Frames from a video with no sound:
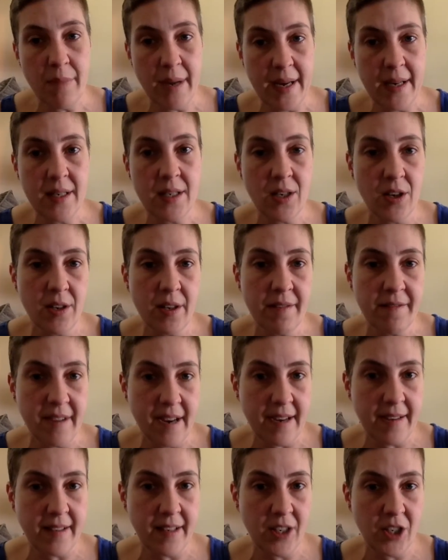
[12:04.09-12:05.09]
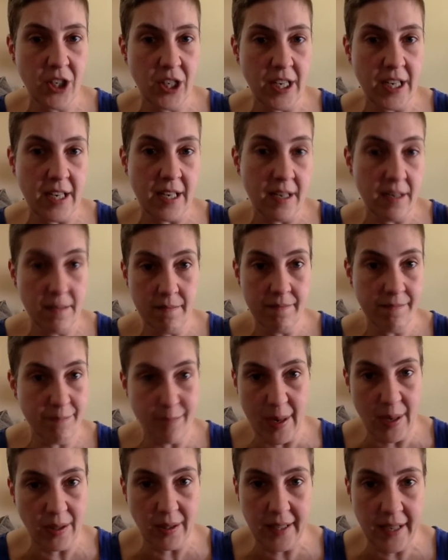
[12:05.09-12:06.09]
based on the fact that she
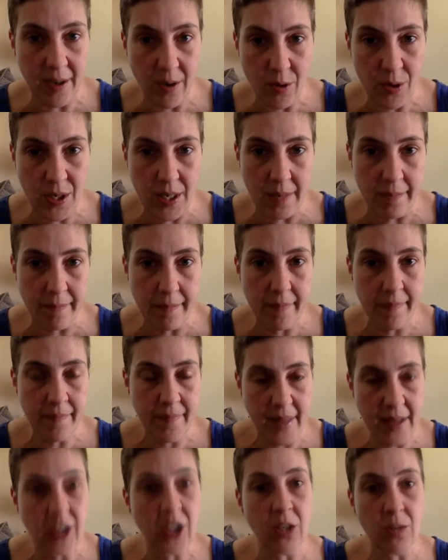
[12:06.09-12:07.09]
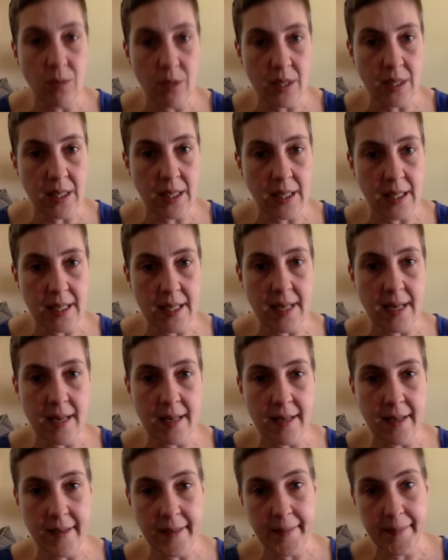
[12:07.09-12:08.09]
barely knows him, that she wasn't
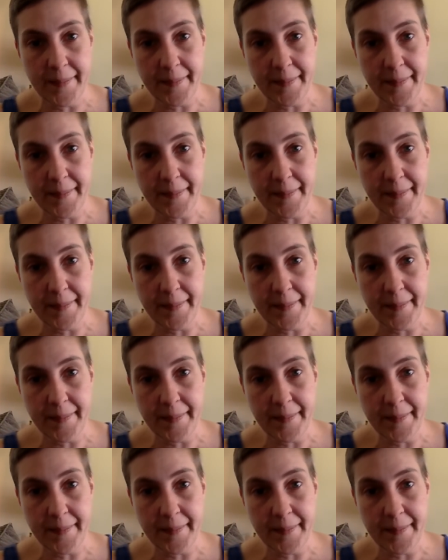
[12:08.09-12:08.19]
consenting.